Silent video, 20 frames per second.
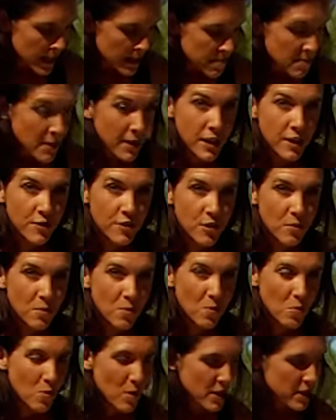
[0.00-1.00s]
many of
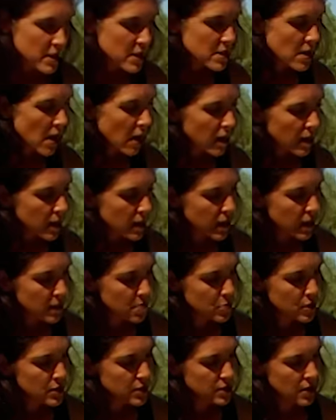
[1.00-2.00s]
them with a tiny,
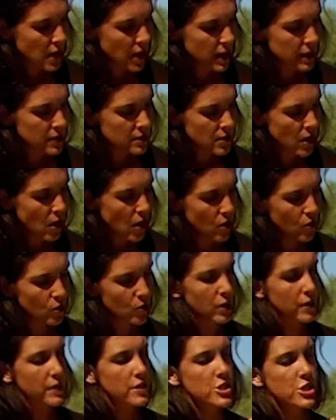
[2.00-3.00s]
precise hole in the